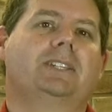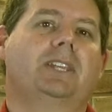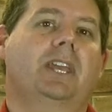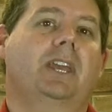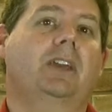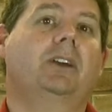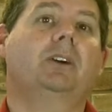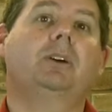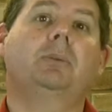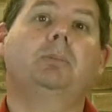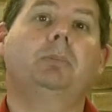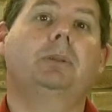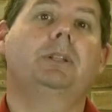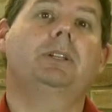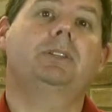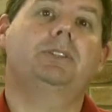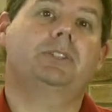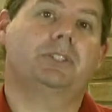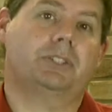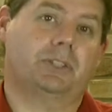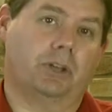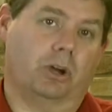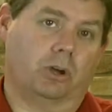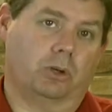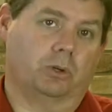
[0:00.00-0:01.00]
helpless
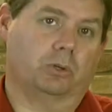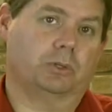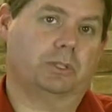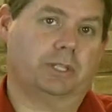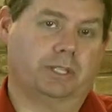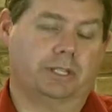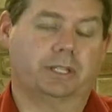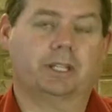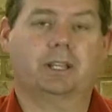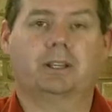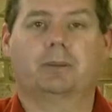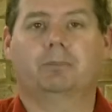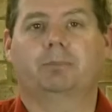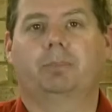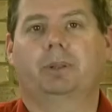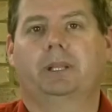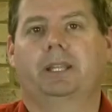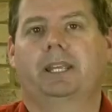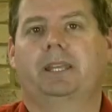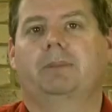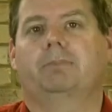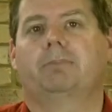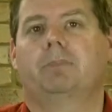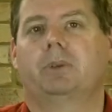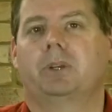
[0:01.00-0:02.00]
souls at the
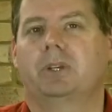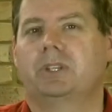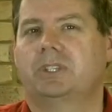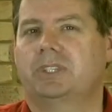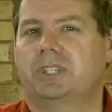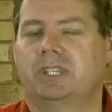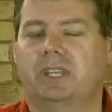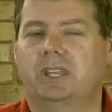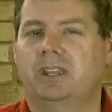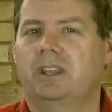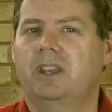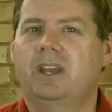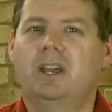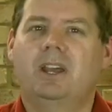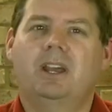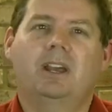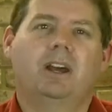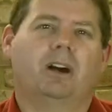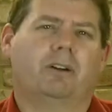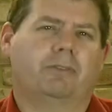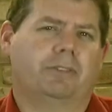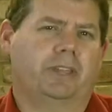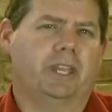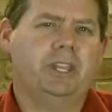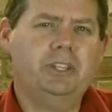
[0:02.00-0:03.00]
complete mercy
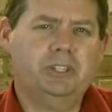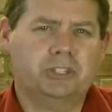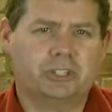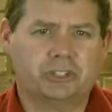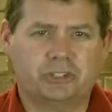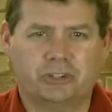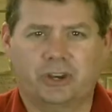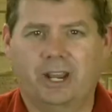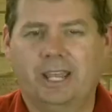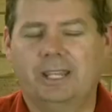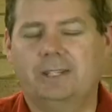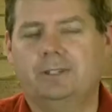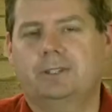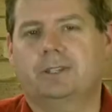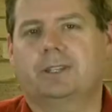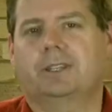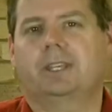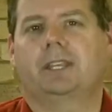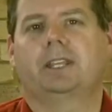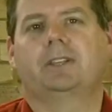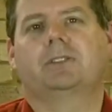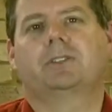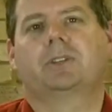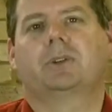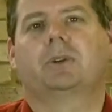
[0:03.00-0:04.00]
of these strange
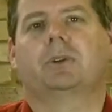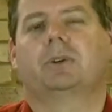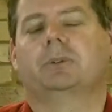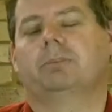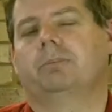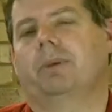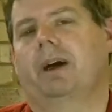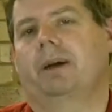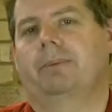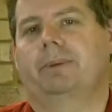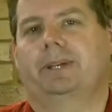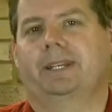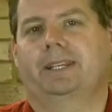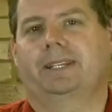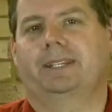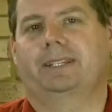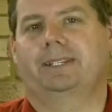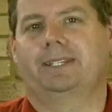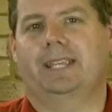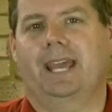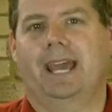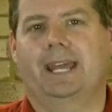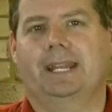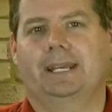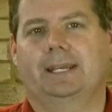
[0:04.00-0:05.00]
things called mama and
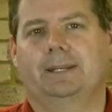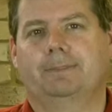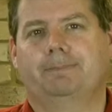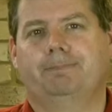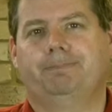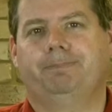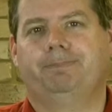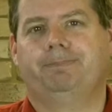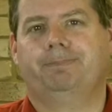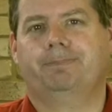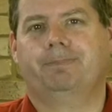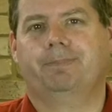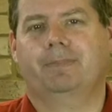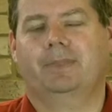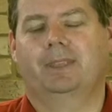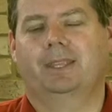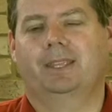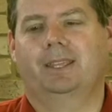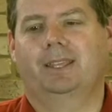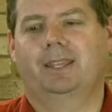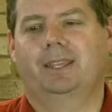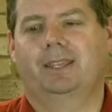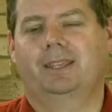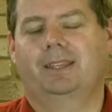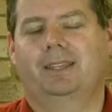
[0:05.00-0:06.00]
dada.
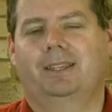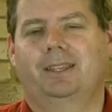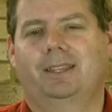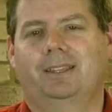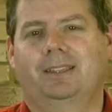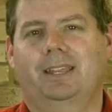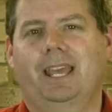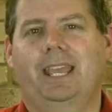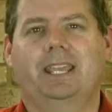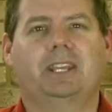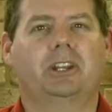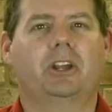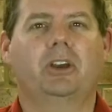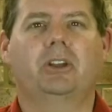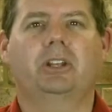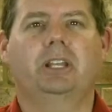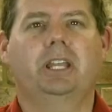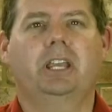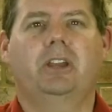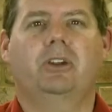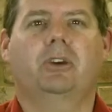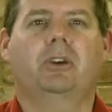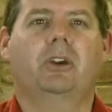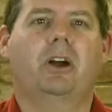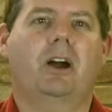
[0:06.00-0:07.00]
They can only
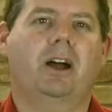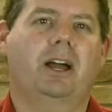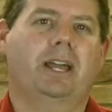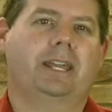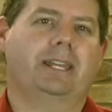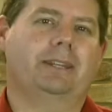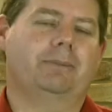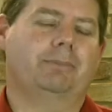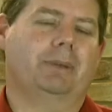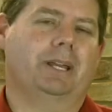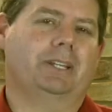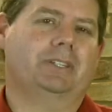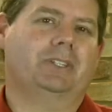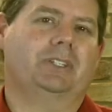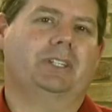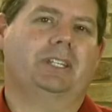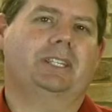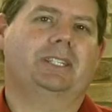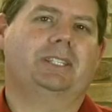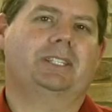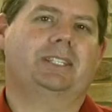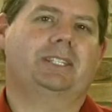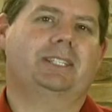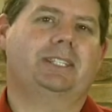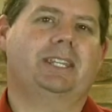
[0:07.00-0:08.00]
cry and must
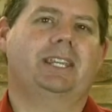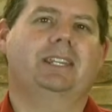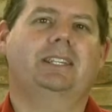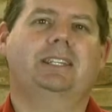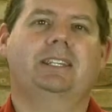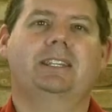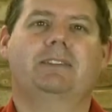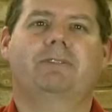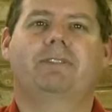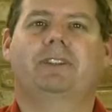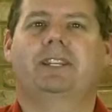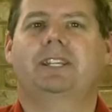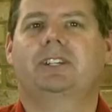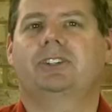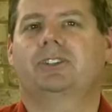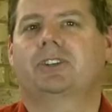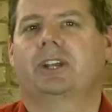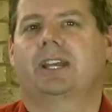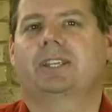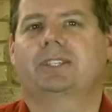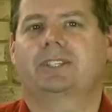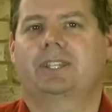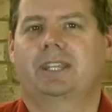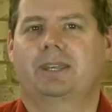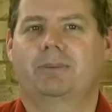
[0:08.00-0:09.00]
instinctively
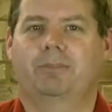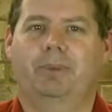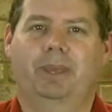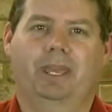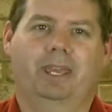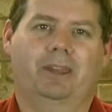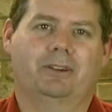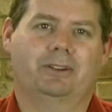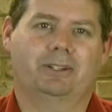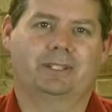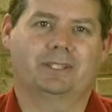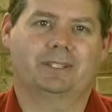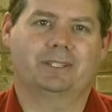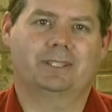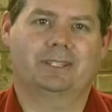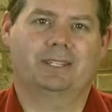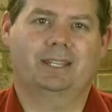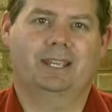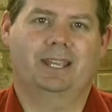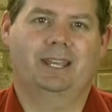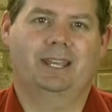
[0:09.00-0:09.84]
trust their parents.